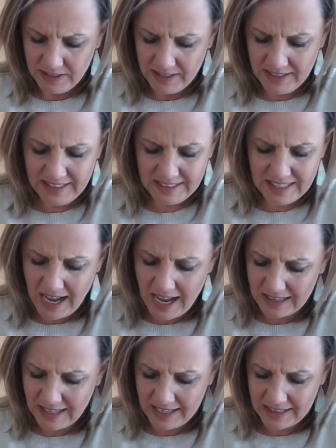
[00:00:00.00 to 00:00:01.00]
It gets
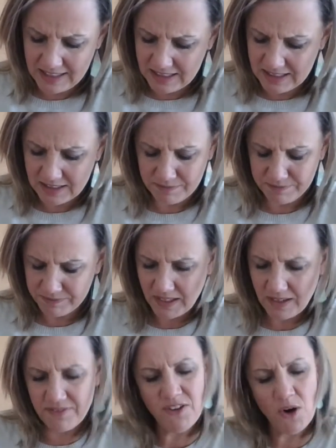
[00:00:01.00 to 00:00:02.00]
hot like this, and
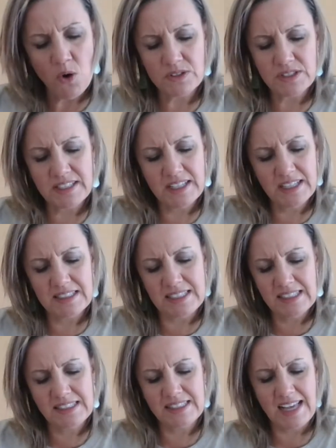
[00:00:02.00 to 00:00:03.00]
folks get
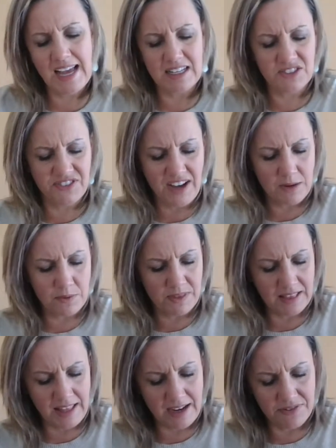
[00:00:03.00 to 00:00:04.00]
dissatisfied with
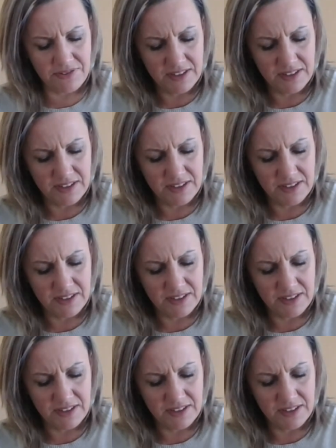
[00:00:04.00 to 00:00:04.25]
life.